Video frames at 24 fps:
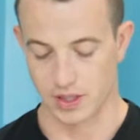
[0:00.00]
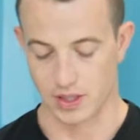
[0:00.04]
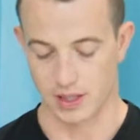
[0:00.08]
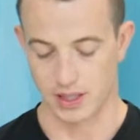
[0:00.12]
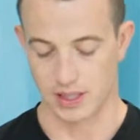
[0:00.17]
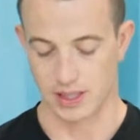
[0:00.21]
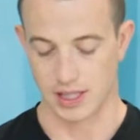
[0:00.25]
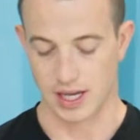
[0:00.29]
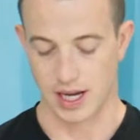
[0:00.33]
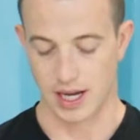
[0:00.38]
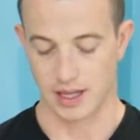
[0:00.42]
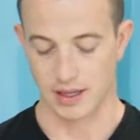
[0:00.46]
to the
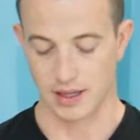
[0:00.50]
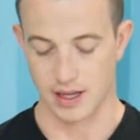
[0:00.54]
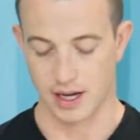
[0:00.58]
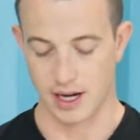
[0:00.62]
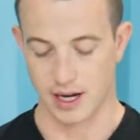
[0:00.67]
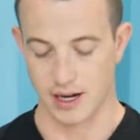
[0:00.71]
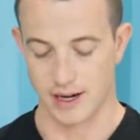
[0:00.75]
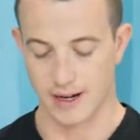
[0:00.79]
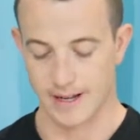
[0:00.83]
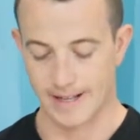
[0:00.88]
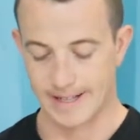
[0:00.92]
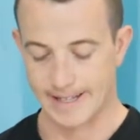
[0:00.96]
side
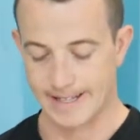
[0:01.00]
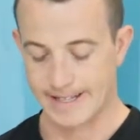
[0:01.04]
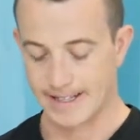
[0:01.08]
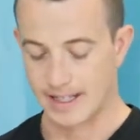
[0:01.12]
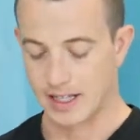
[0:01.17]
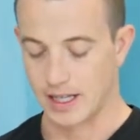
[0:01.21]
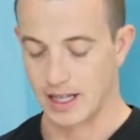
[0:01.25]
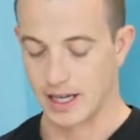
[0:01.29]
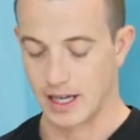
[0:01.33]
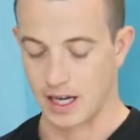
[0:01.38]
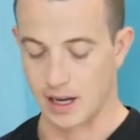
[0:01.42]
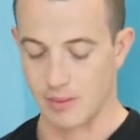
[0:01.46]
there,
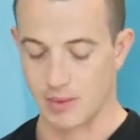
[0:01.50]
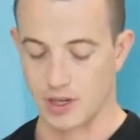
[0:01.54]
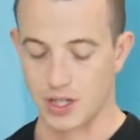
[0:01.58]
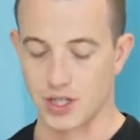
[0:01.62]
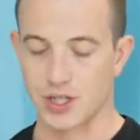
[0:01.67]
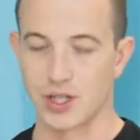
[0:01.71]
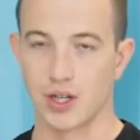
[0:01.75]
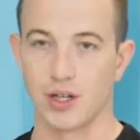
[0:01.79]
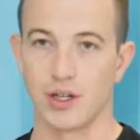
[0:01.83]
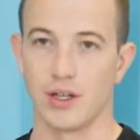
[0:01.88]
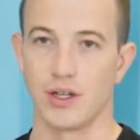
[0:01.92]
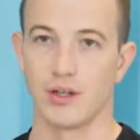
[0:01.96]
and I'm going to
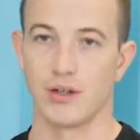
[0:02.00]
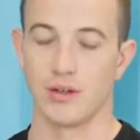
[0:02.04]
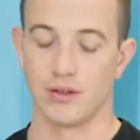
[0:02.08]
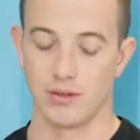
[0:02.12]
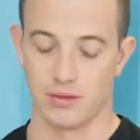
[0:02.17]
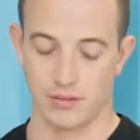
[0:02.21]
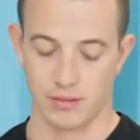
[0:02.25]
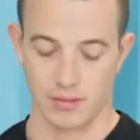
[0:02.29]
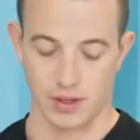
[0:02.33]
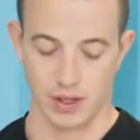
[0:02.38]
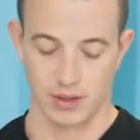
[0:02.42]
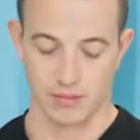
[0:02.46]
show
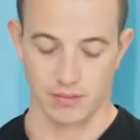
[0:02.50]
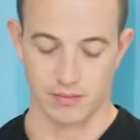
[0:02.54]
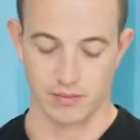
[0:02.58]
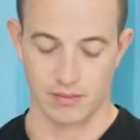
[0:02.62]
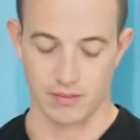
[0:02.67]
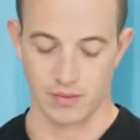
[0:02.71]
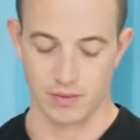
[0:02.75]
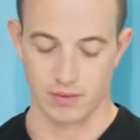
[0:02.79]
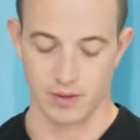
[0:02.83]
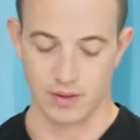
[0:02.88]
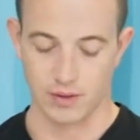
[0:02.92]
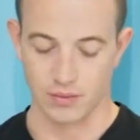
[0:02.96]
you
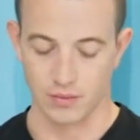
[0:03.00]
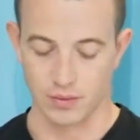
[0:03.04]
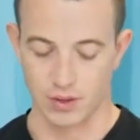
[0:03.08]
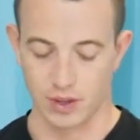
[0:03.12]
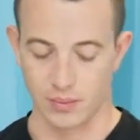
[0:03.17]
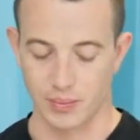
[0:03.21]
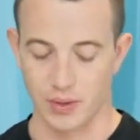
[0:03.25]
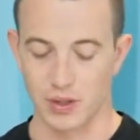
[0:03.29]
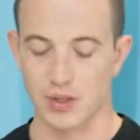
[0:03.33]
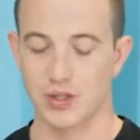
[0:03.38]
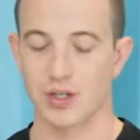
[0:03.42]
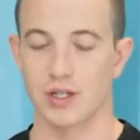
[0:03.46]
with the
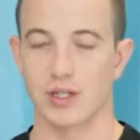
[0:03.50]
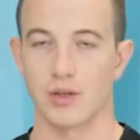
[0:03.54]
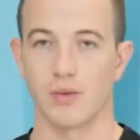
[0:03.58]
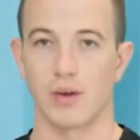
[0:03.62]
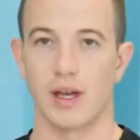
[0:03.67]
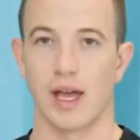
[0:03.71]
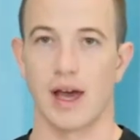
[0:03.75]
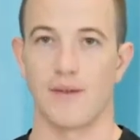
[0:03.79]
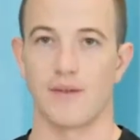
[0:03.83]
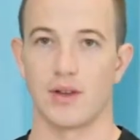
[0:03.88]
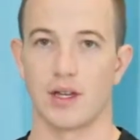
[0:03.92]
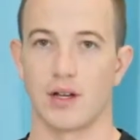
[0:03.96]
boosters that we
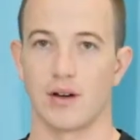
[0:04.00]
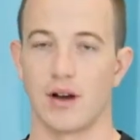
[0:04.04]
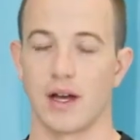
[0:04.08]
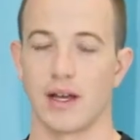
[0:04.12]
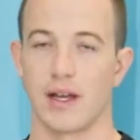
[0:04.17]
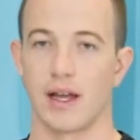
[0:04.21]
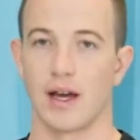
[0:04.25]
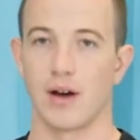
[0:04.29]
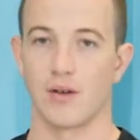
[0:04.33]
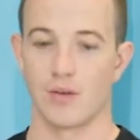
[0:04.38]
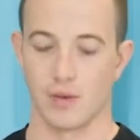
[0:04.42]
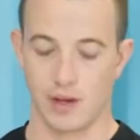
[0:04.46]
have in there right
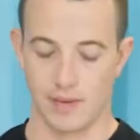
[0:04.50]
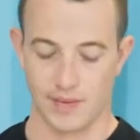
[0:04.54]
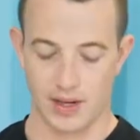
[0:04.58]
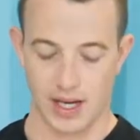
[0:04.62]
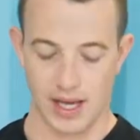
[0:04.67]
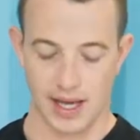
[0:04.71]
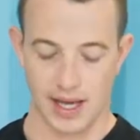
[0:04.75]
now. We have an